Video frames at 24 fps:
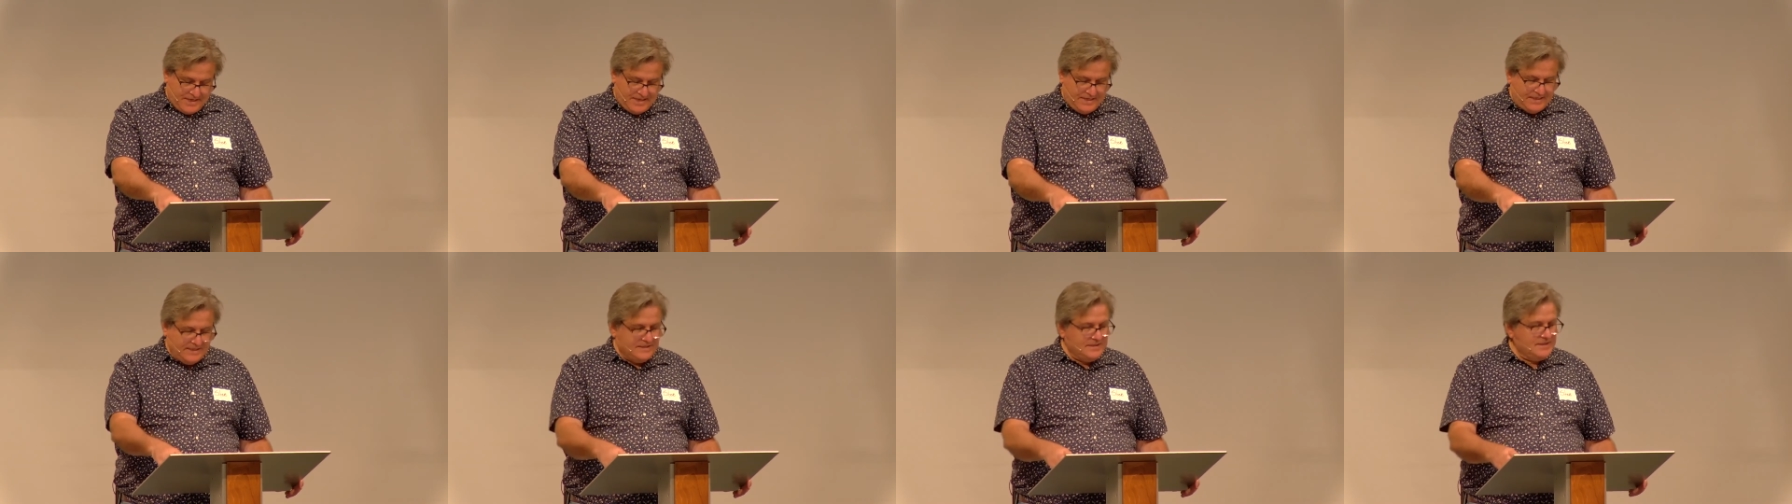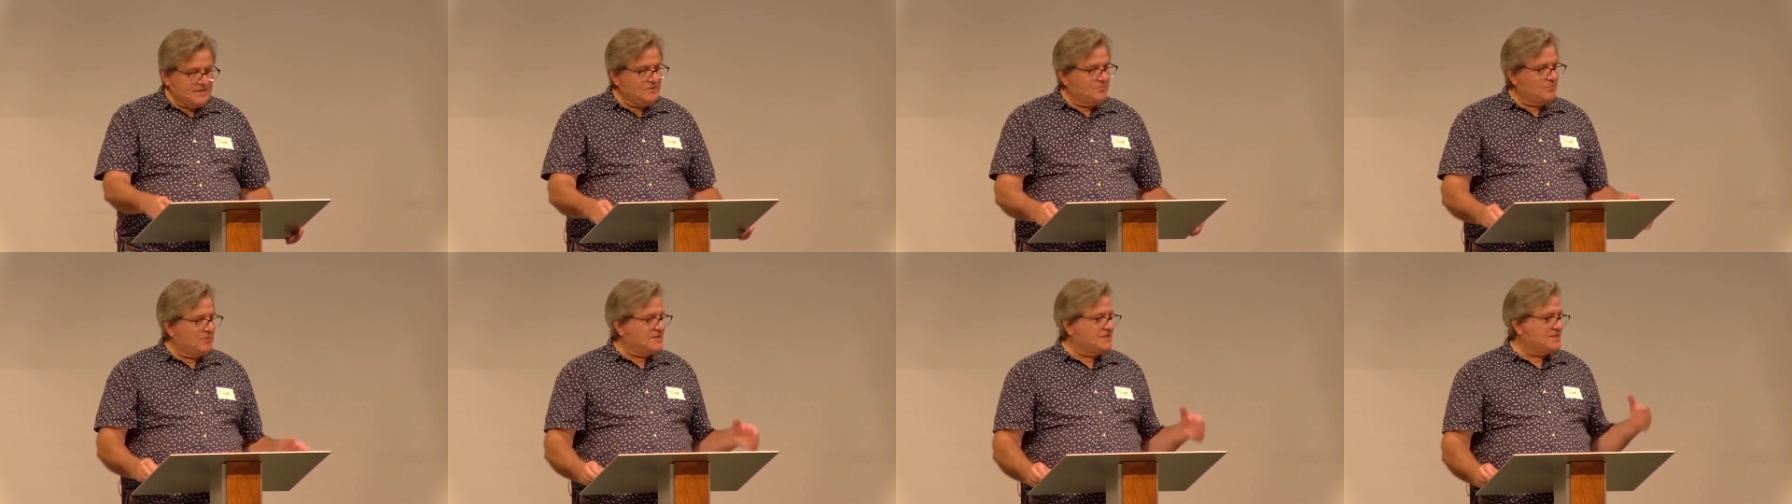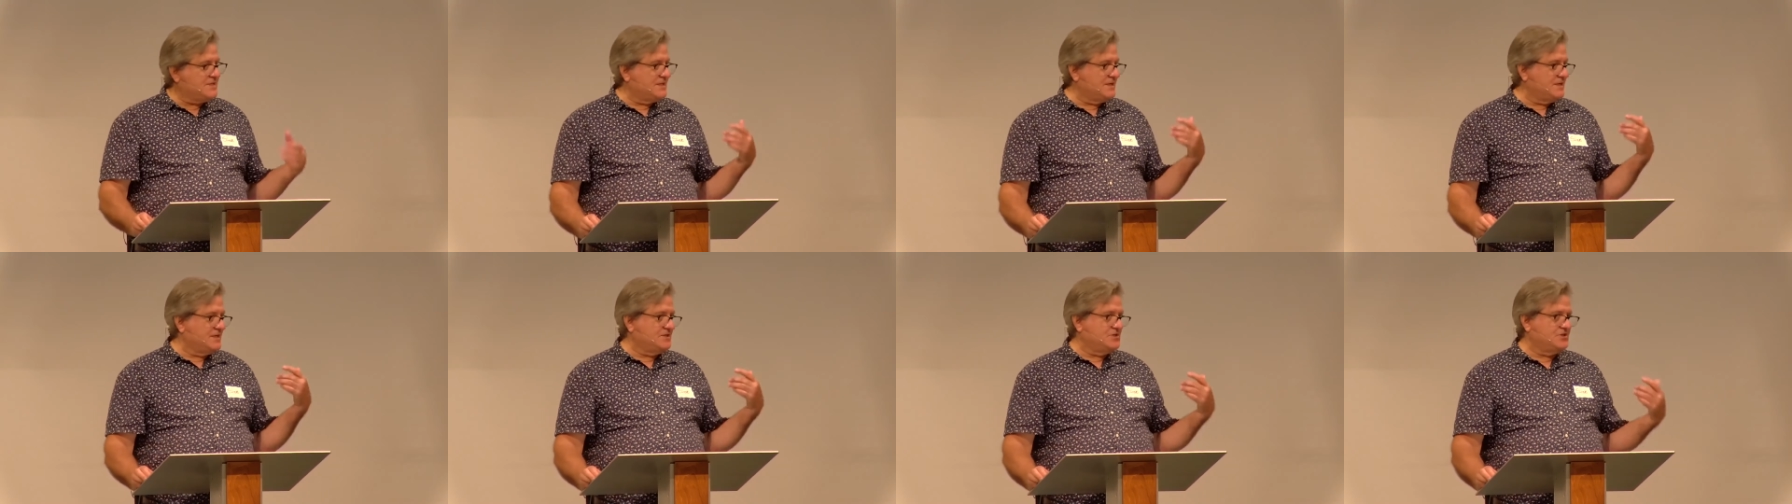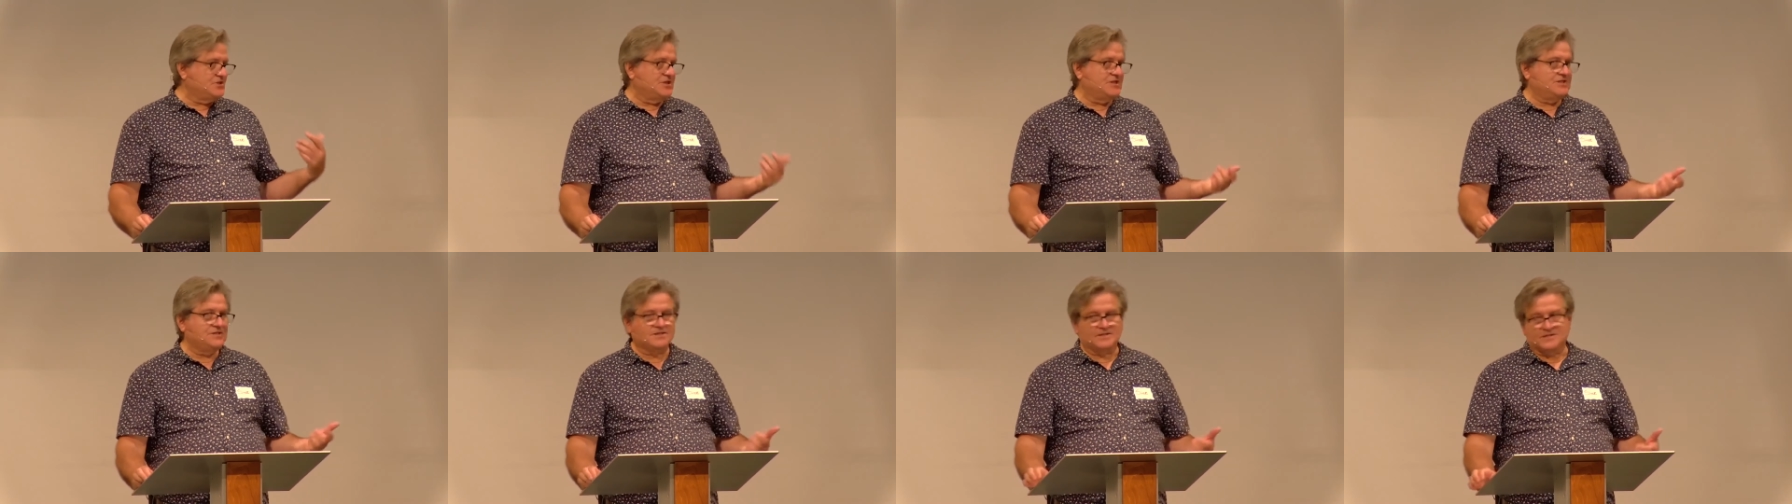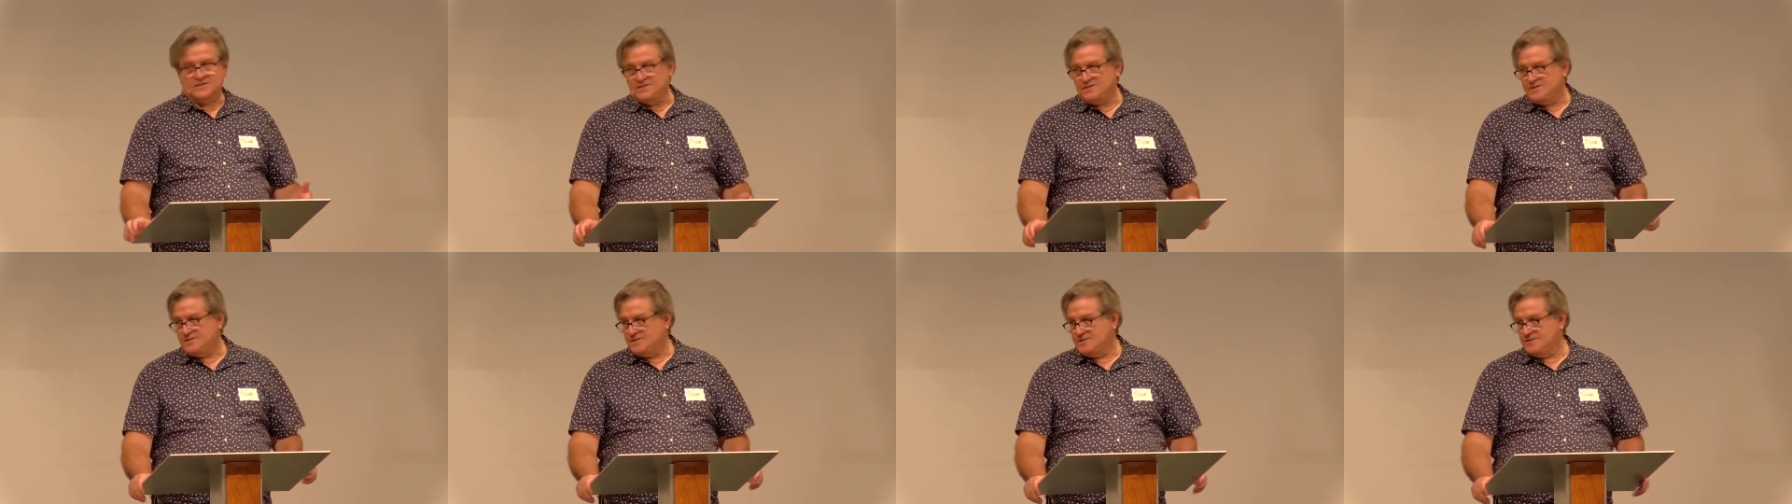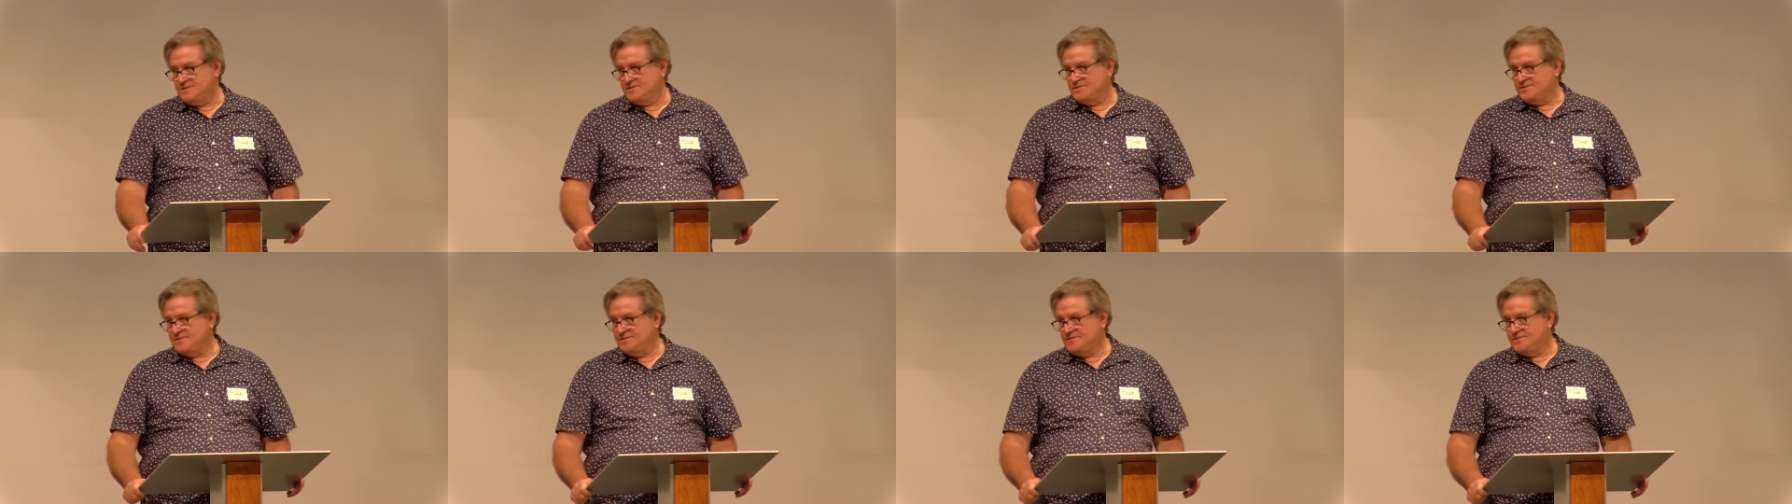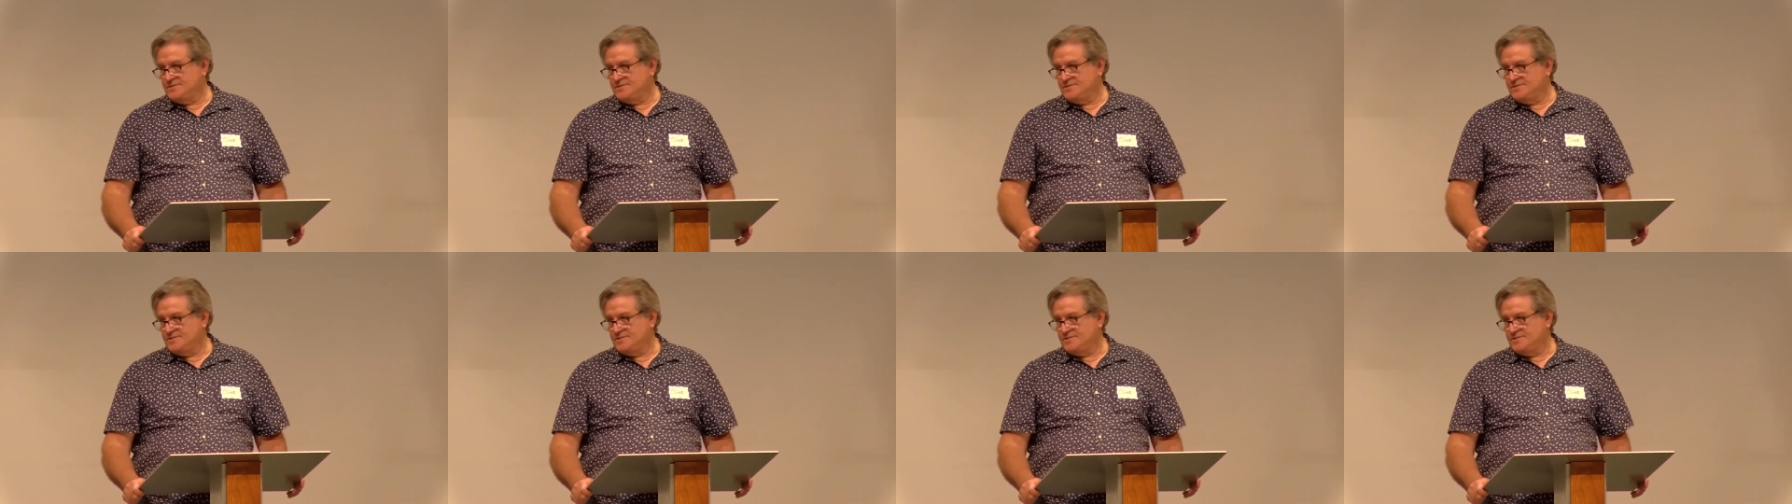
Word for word: And he did it by sending Jesus